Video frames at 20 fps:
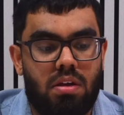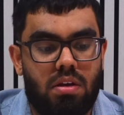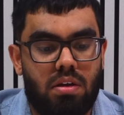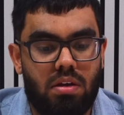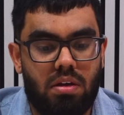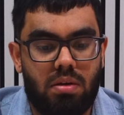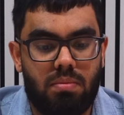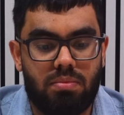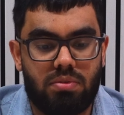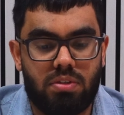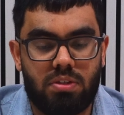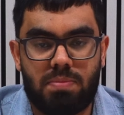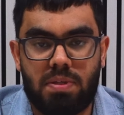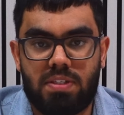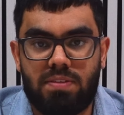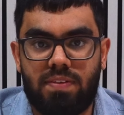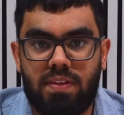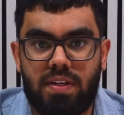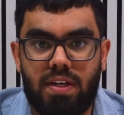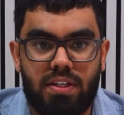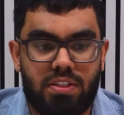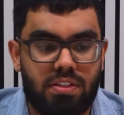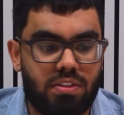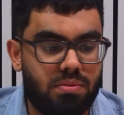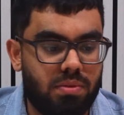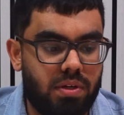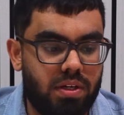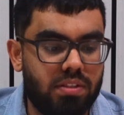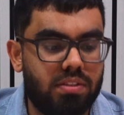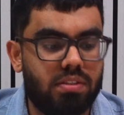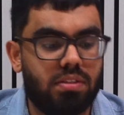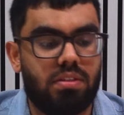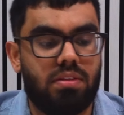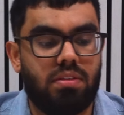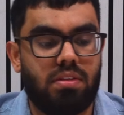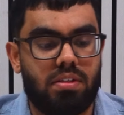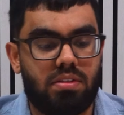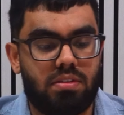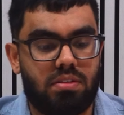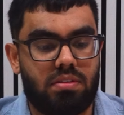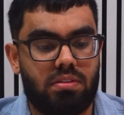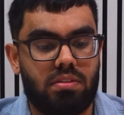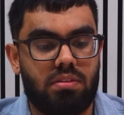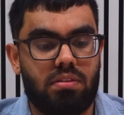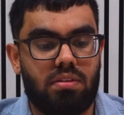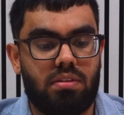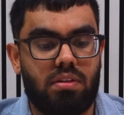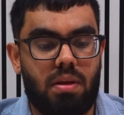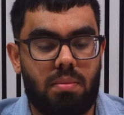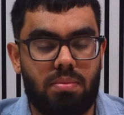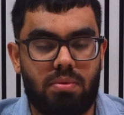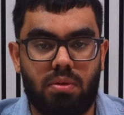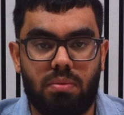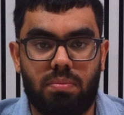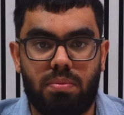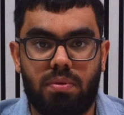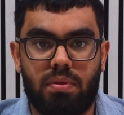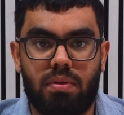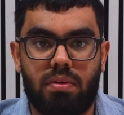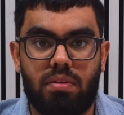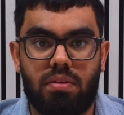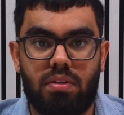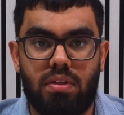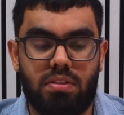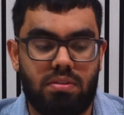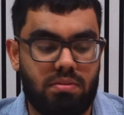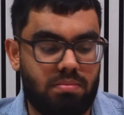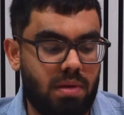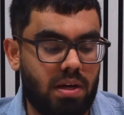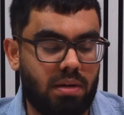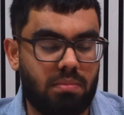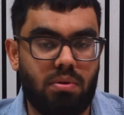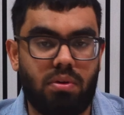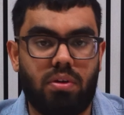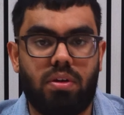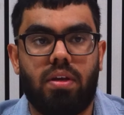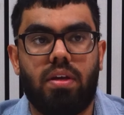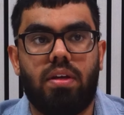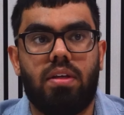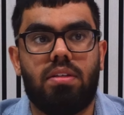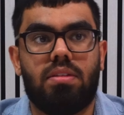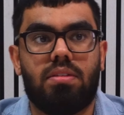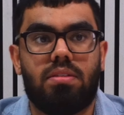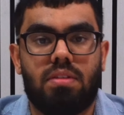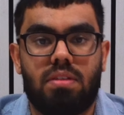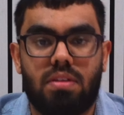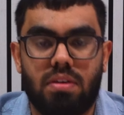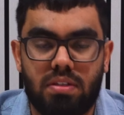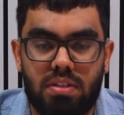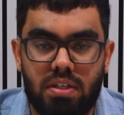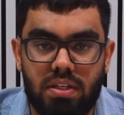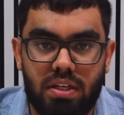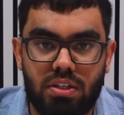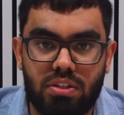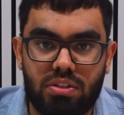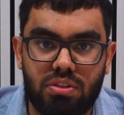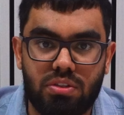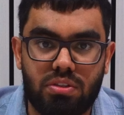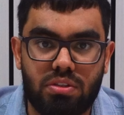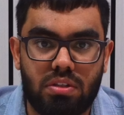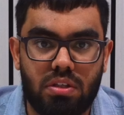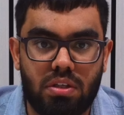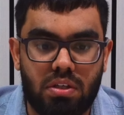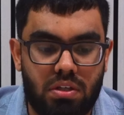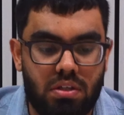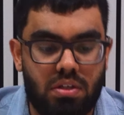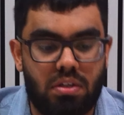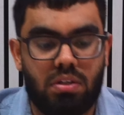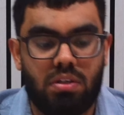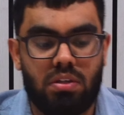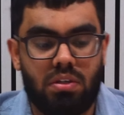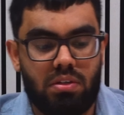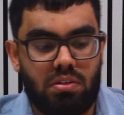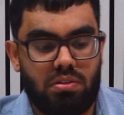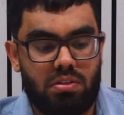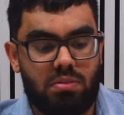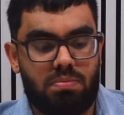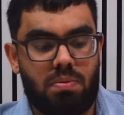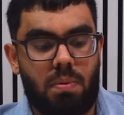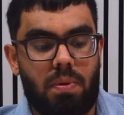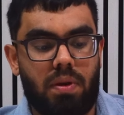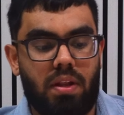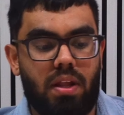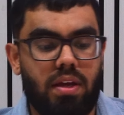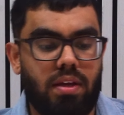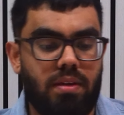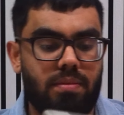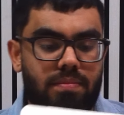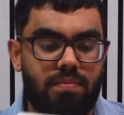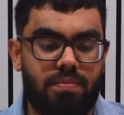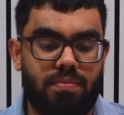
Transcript: So specifications wise, this MacBook is 13 inches, so it's proper light,